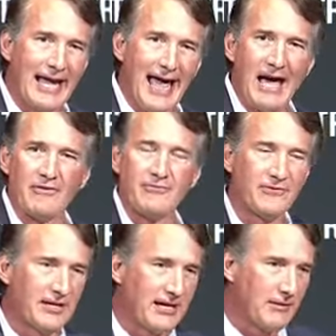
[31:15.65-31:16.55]
have
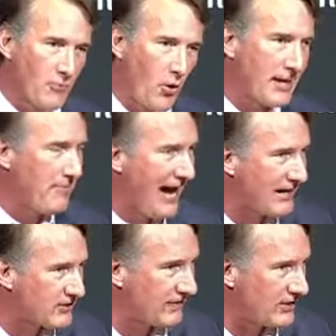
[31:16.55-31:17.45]
more
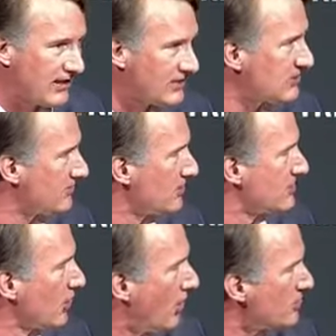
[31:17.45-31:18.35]
impact on their customers
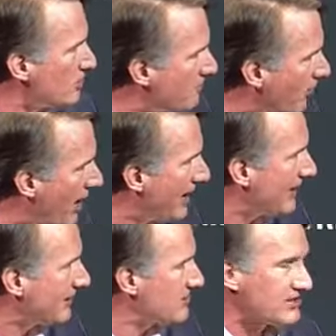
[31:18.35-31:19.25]
and launch new
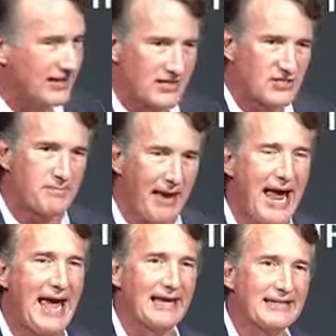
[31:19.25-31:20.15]
products and
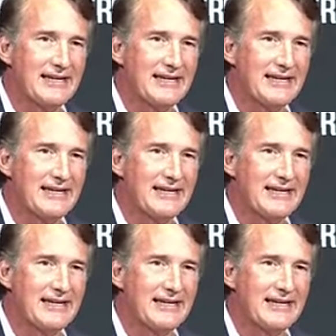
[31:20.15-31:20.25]
expand.